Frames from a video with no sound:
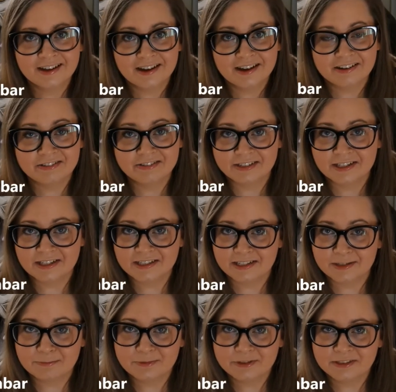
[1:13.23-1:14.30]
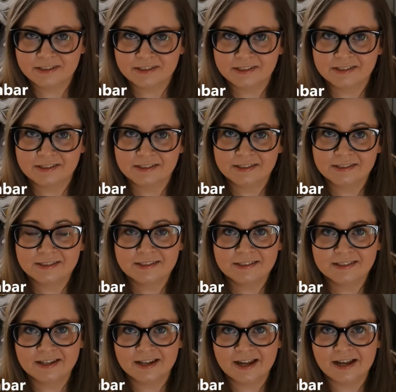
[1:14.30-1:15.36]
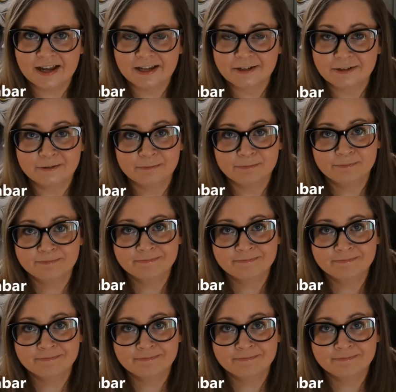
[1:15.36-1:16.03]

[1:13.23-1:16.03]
I really appreciate it. and um,